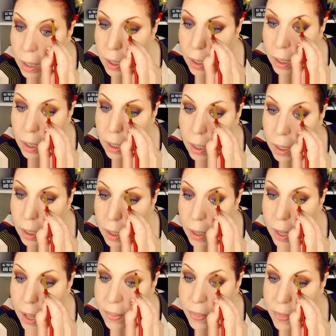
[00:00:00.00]

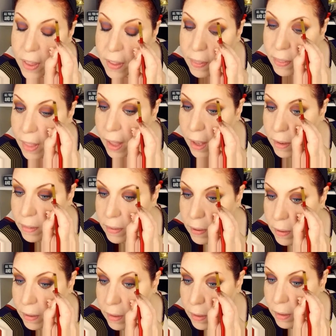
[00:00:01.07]
I think that
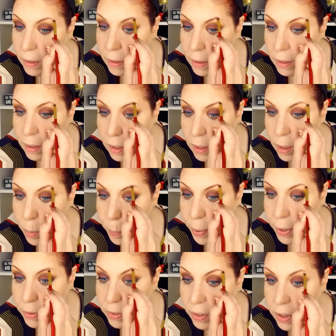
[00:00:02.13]

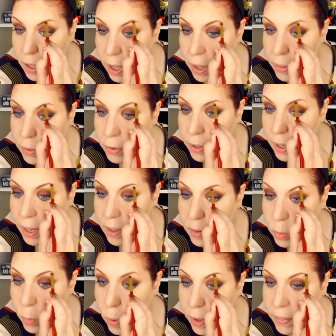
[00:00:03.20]
compared to the other NYX
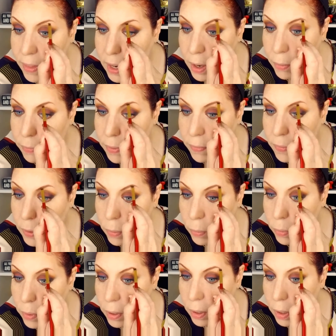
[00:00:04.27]
one that I
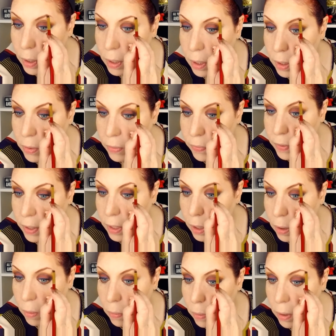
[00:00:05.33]
reviewed in another
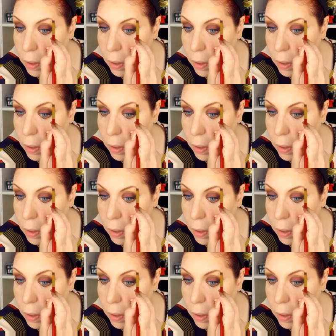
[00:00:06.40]
video,